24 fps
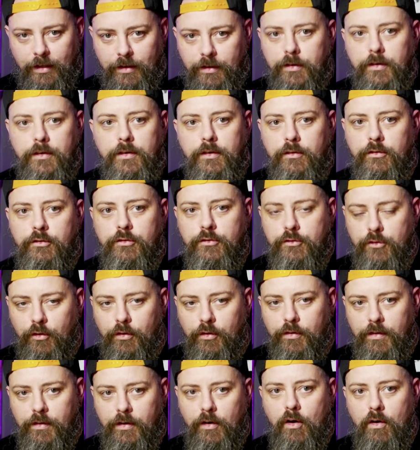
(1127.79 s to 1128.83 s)
and
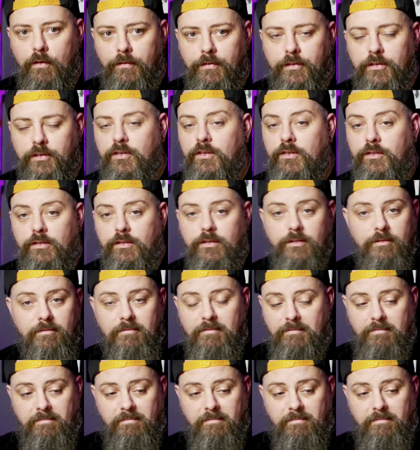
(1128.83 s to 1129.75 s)
destroy their offices.